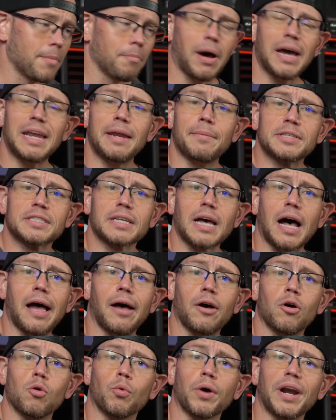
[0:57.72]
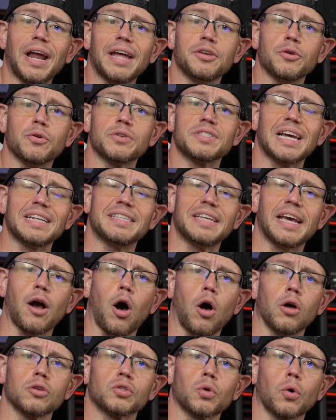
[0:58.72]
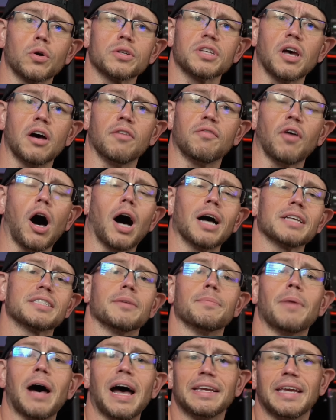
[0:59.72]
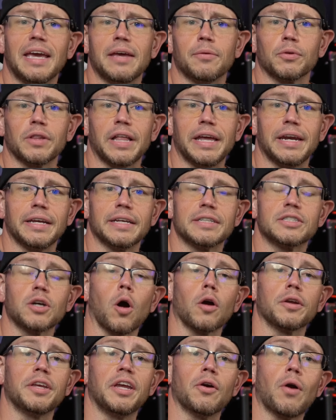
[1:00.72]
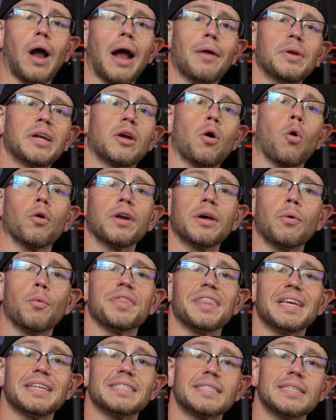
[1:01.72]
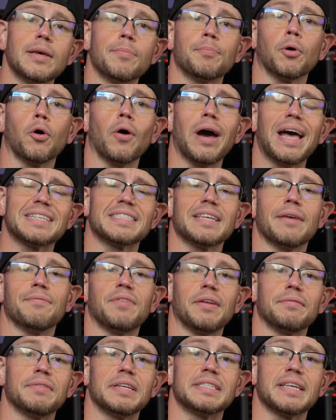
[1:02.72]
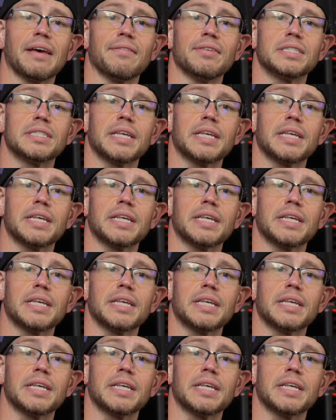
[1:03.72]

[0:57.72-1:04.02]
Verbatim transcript: my name is Kyle and what I do is I take all sorts of awesome high gain related guitar gear, I record it with a simple SM57